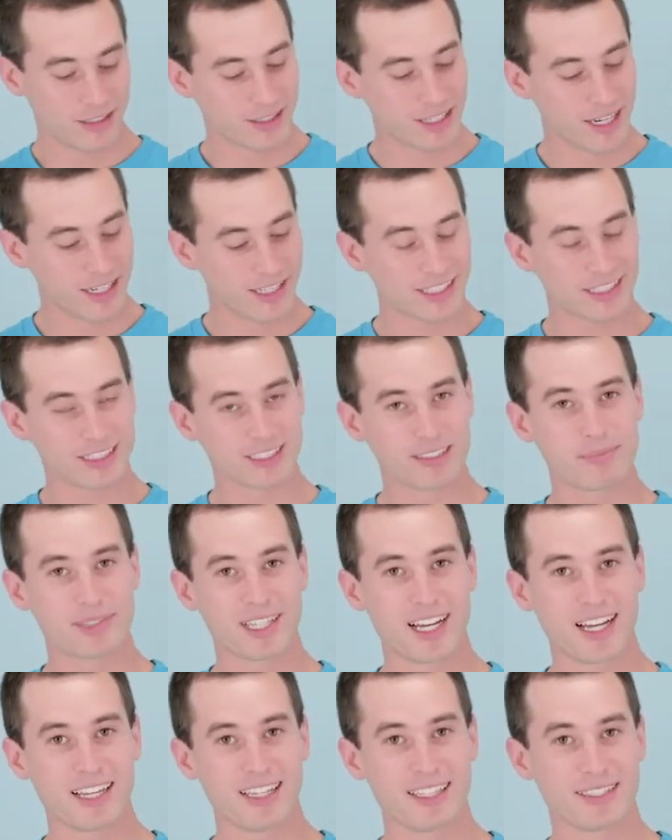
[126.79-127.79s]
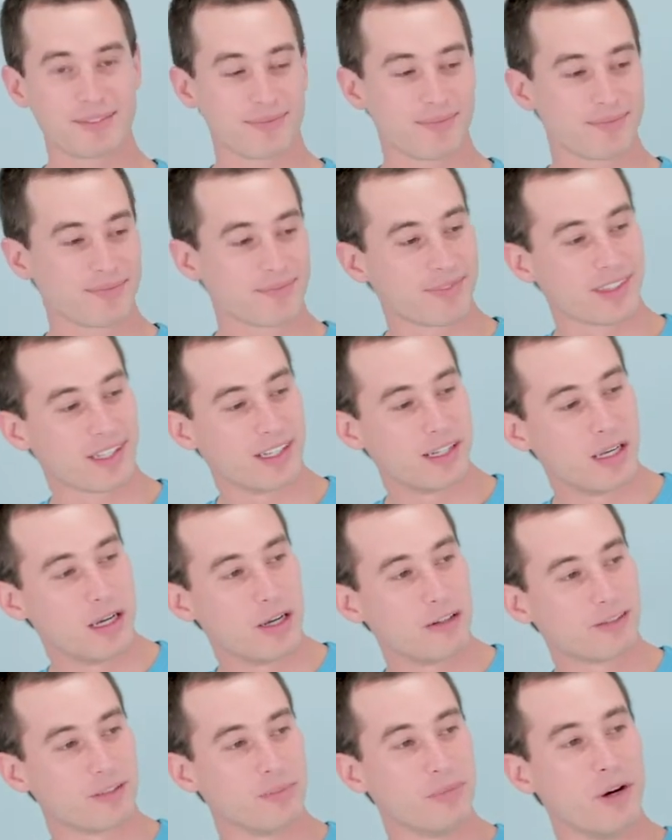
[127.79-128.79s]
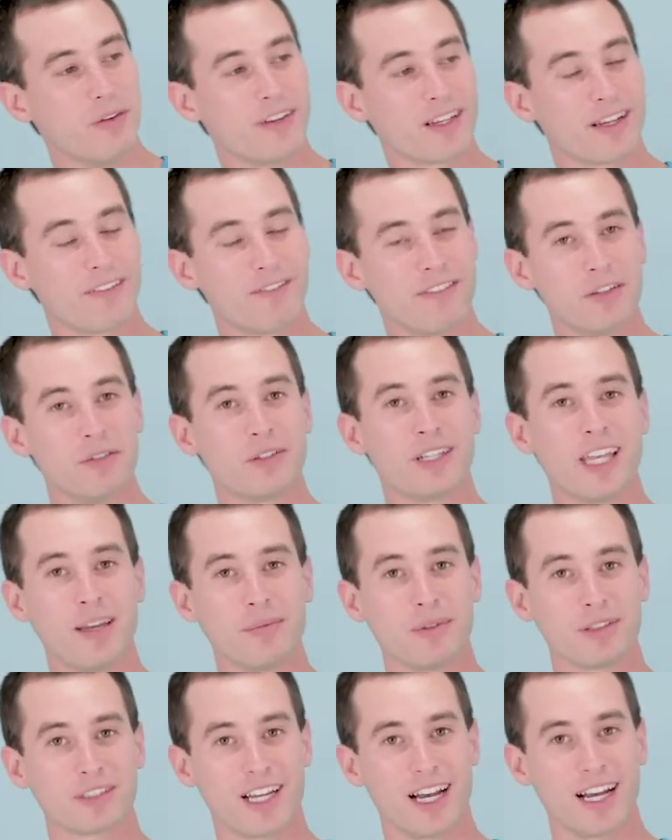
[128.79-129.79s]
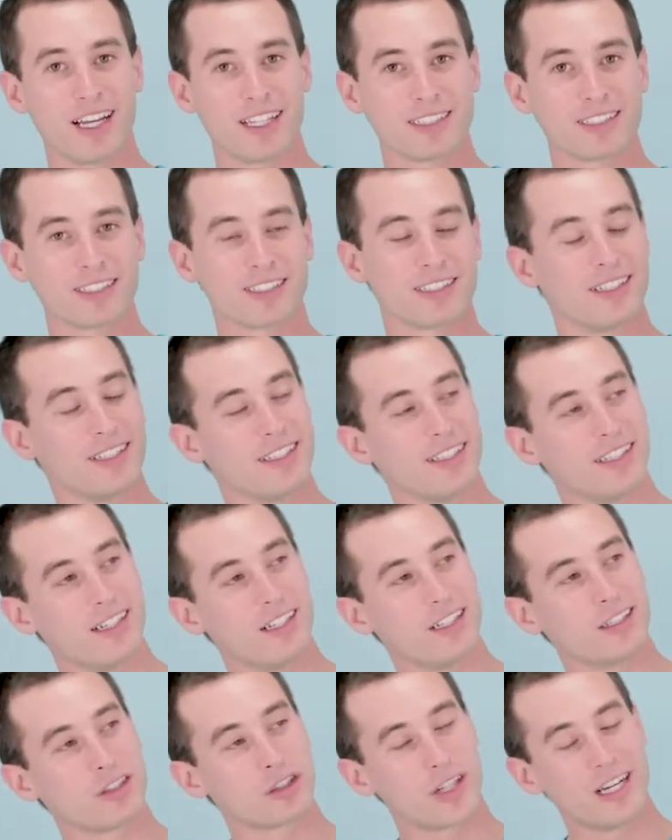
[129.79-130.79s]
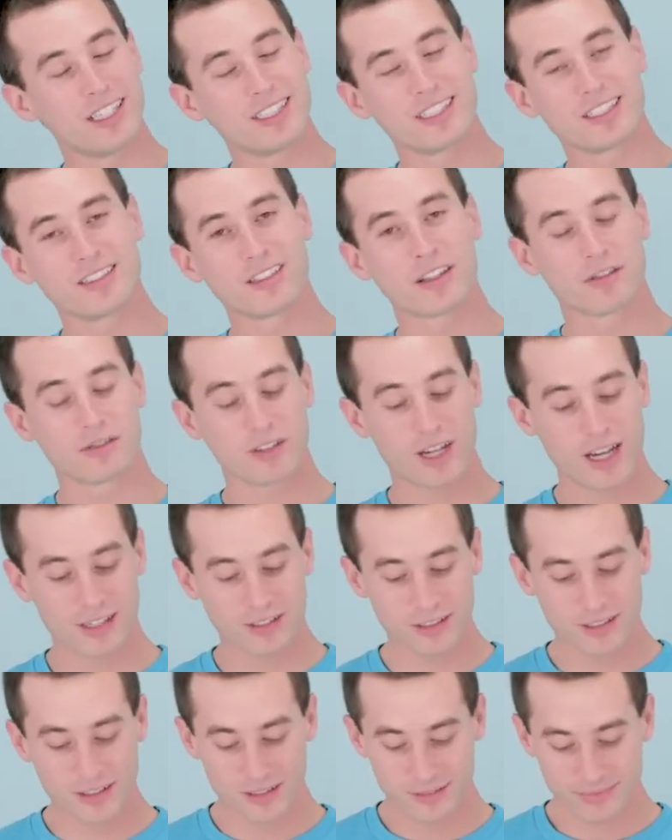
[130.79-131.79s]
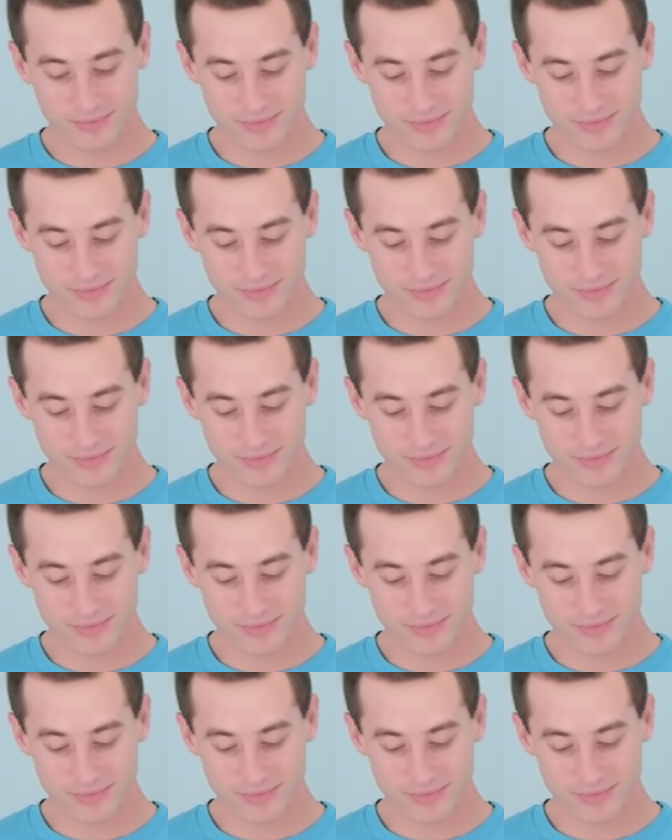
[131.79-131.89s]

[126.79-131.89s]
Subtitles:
cutting a zip tie, removing a few cable ties, tracing your throttle,